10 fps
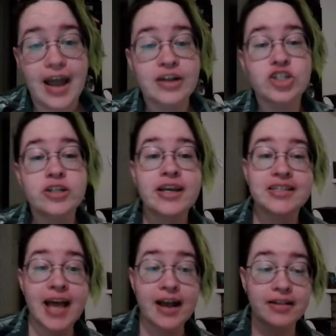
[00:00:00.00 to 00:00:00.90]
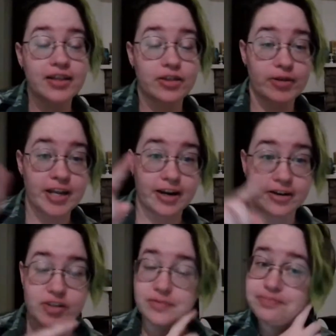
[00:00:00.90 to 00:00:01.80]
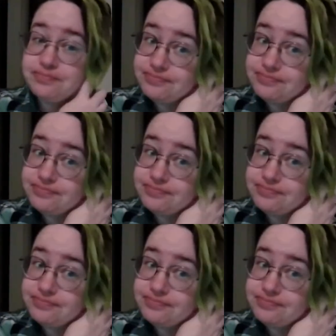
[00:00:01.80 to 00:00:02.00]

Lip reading: Actually, exactly 3 years.